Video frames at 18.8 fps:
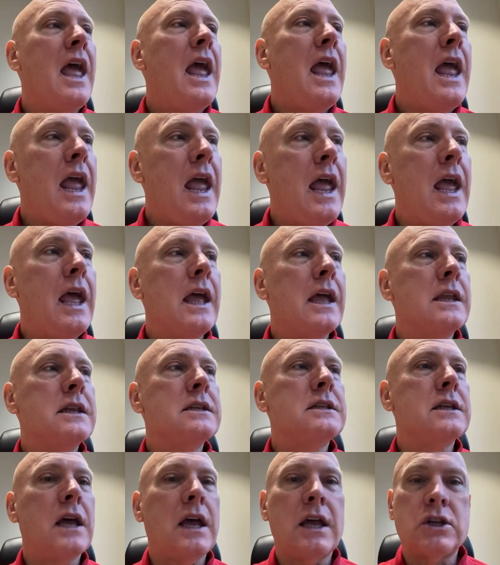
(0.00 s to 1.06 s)

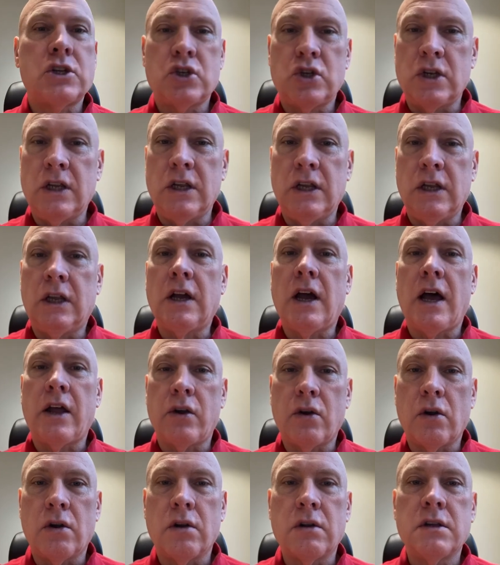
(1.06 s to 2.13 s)
And she got
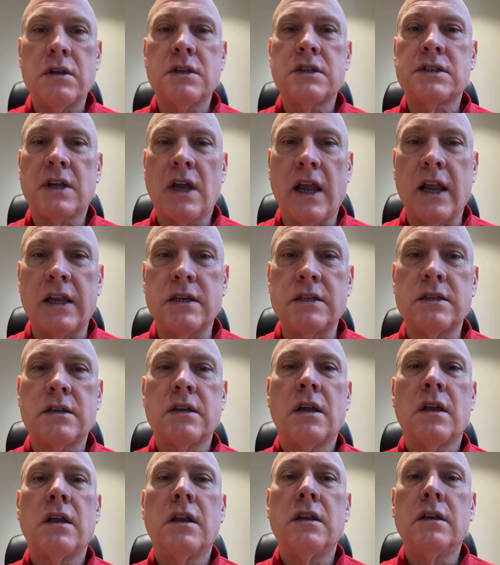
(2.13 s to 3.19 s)
her site
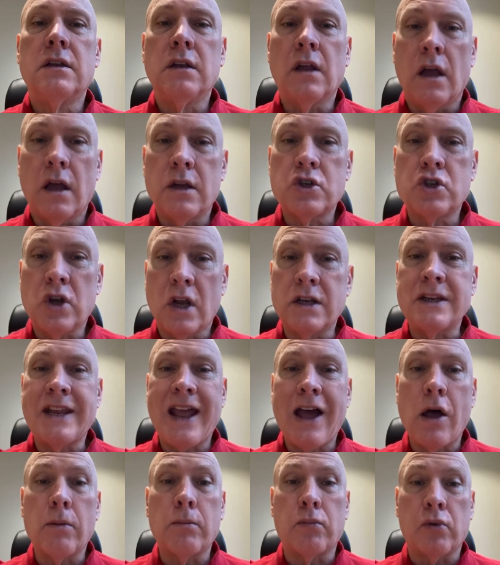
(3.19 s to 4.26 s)
shut
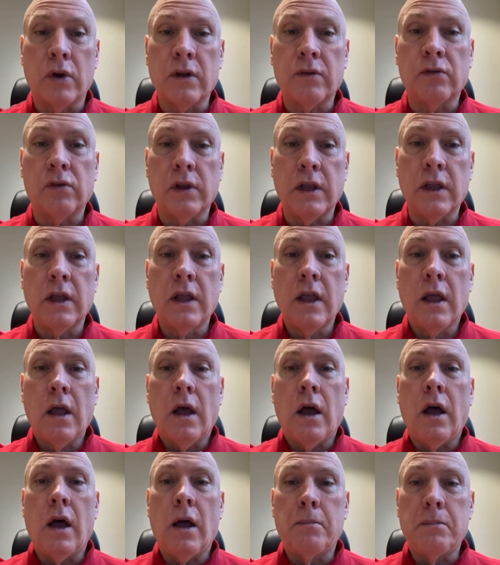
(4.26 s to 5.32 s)
down briefly
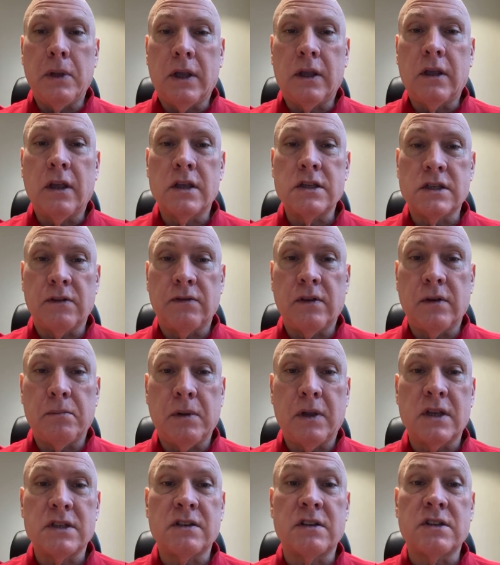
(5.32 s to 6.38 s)
because of it,
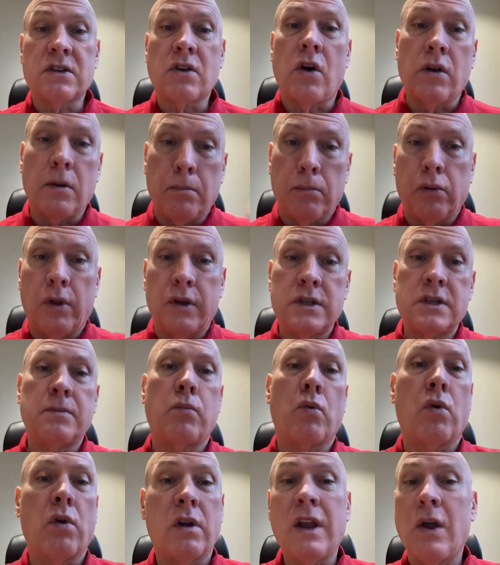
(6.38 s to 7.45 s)
because it's called a blood
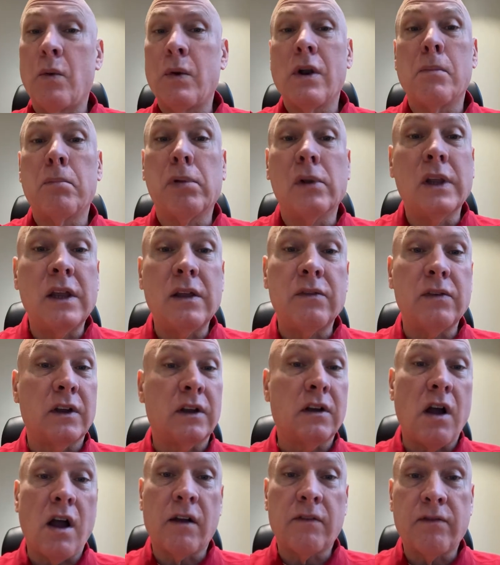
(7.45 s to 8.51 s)
sport. Now, we don't believe in
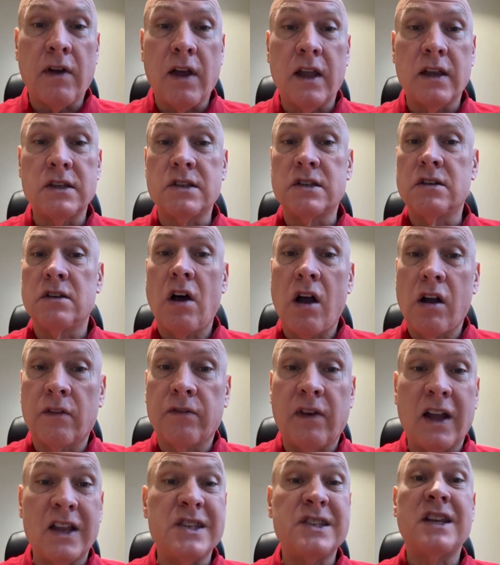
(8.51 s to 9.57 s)
cockfights, dog
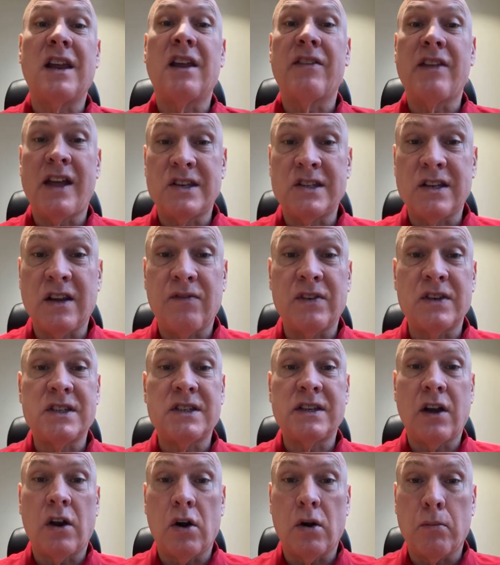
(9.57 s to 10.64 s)
fights, any of that stuff. It's
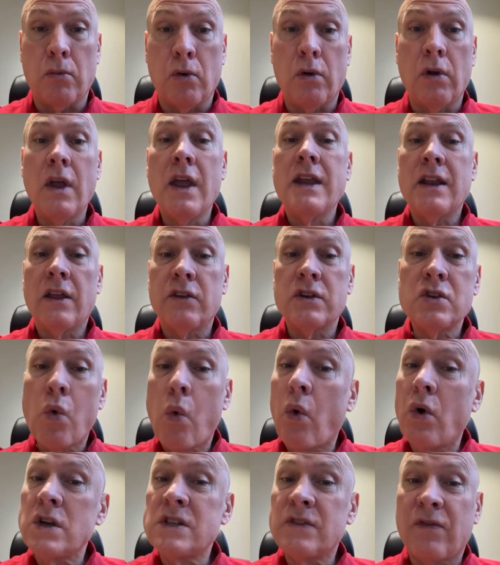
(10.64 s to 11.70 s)
terrible. Now, this
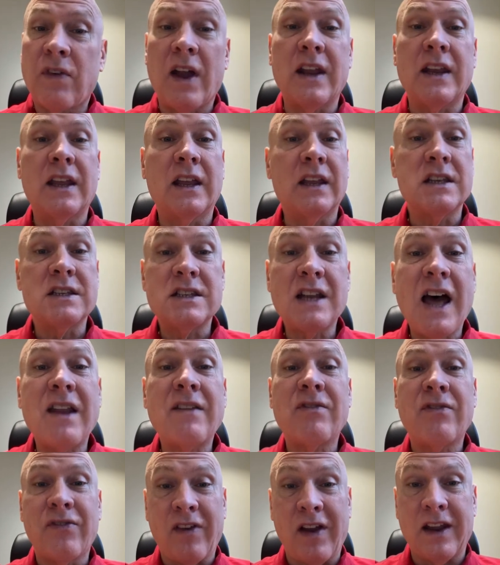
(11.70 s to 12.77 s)
horse fighting is not
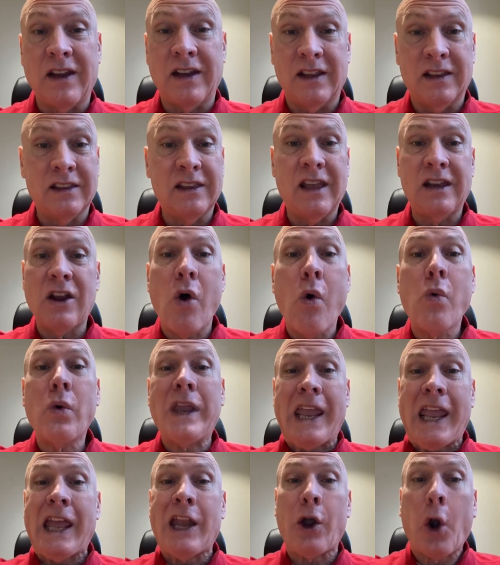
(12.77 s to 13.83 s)
fighting. They don't
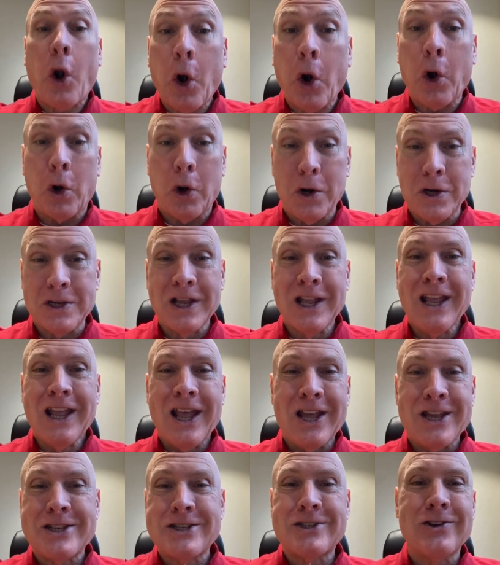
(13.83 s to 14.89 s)
get hurt.
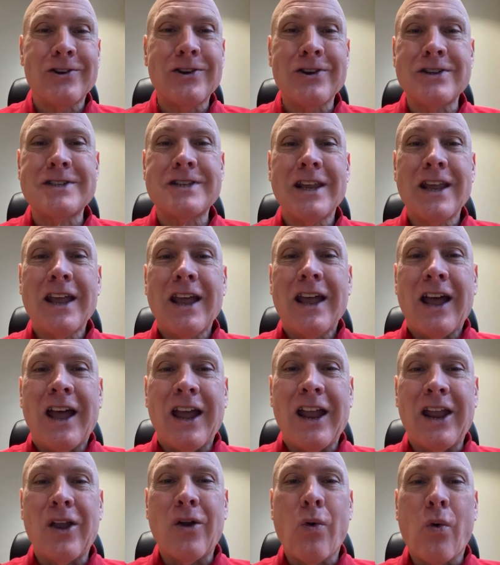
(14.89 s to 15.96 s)
As soon as
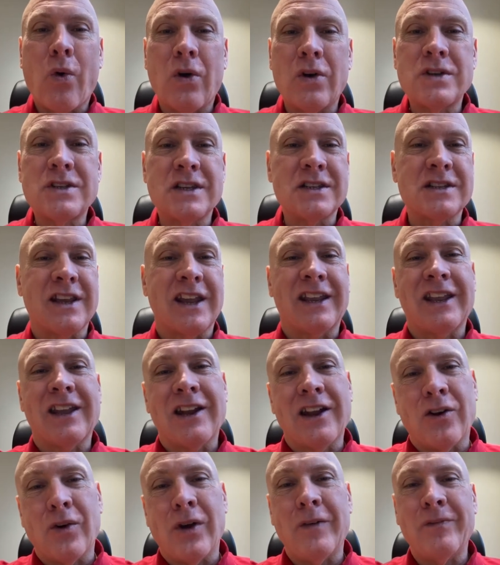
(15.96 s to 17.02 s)
a horse is like, you
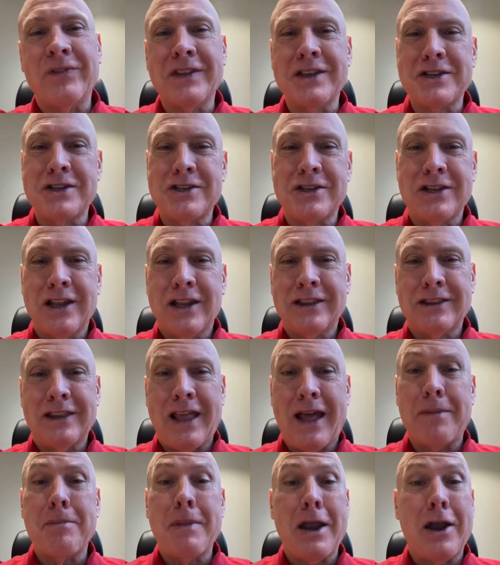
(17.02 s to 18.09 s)
know what,
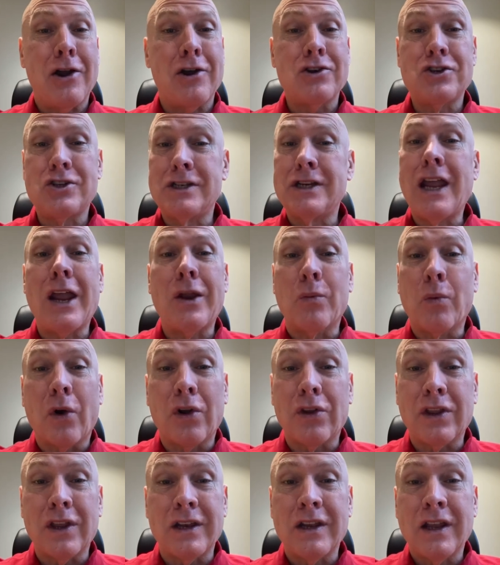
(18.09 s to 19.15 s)
that mare, she ain't
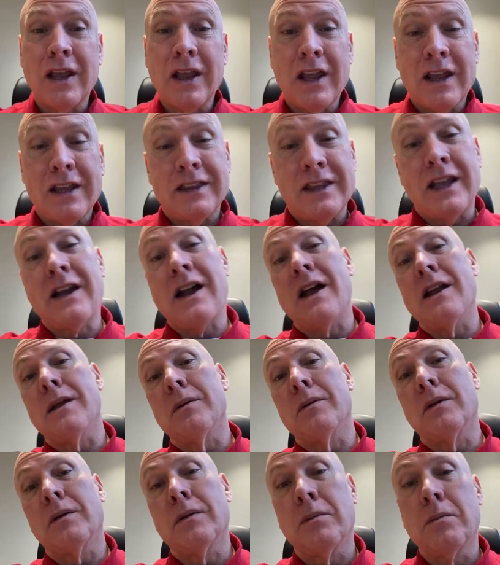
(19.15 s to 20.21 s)
worth it, they kind
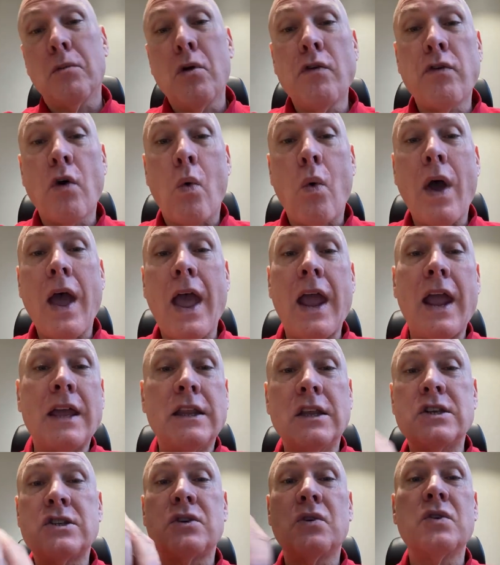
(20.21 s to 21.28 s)
of move away, and
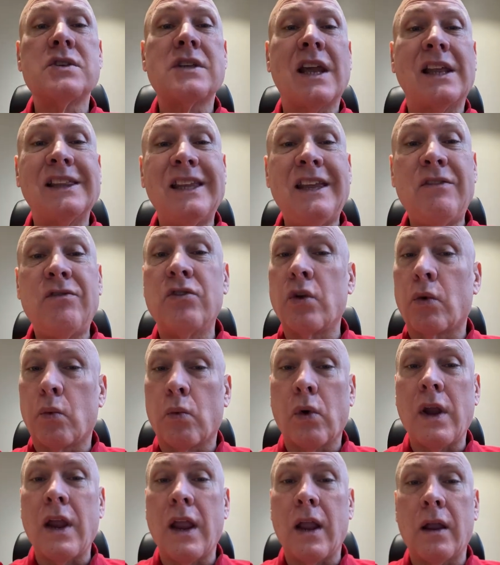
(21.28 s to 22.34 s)
as soon as they leave the
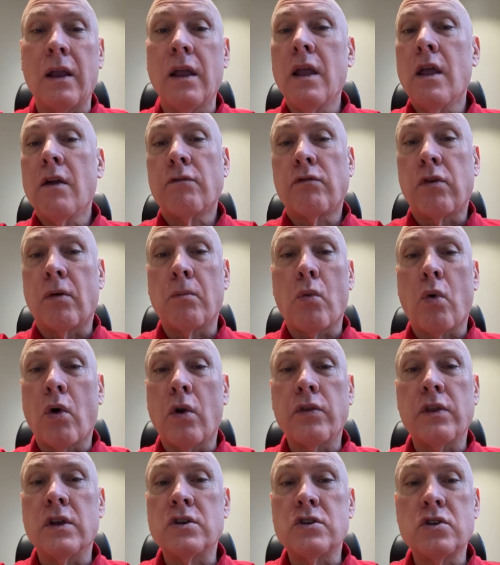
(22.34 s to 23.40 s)
ring for more
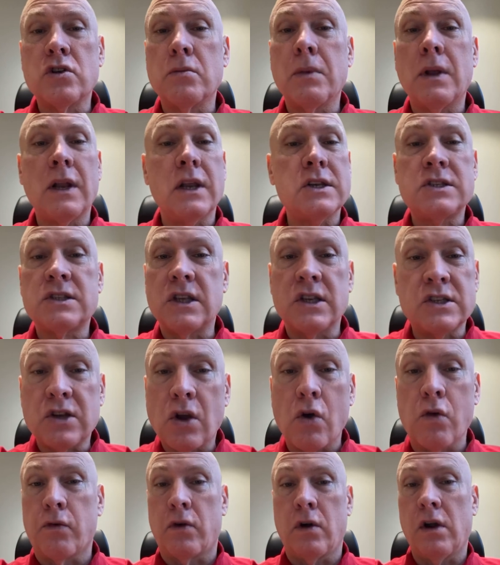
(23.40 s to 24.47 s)
than 2 minutes, it's
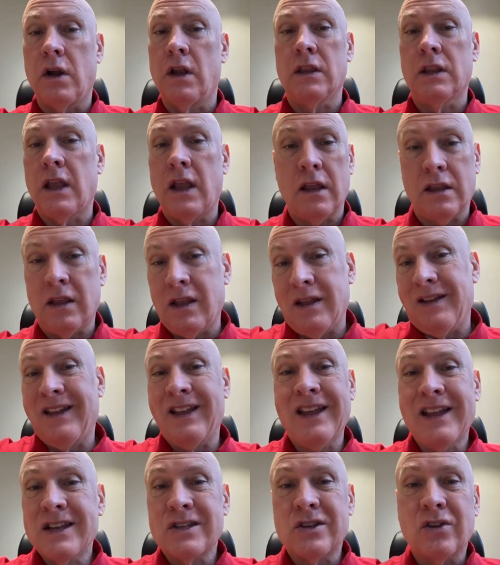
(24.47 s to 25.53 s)
over. And
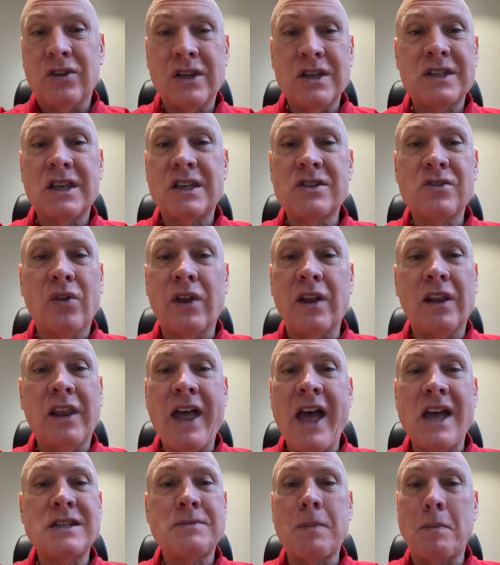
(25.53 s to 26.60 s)
so these things only
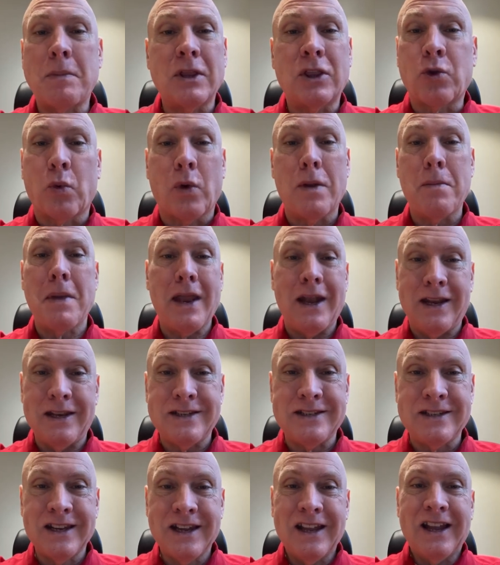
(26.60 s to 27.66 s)
last maybe 3
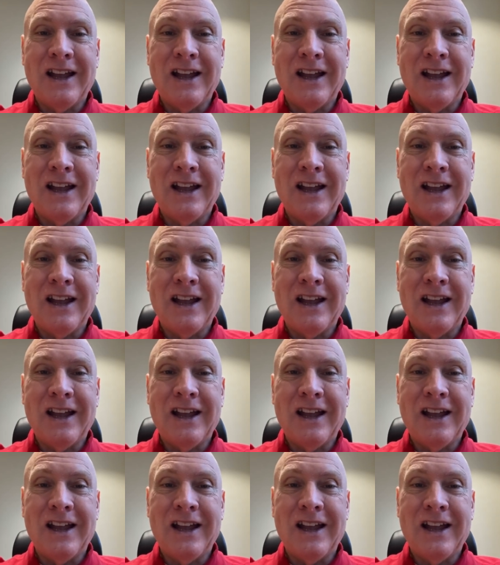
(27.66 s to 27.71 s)
minutes.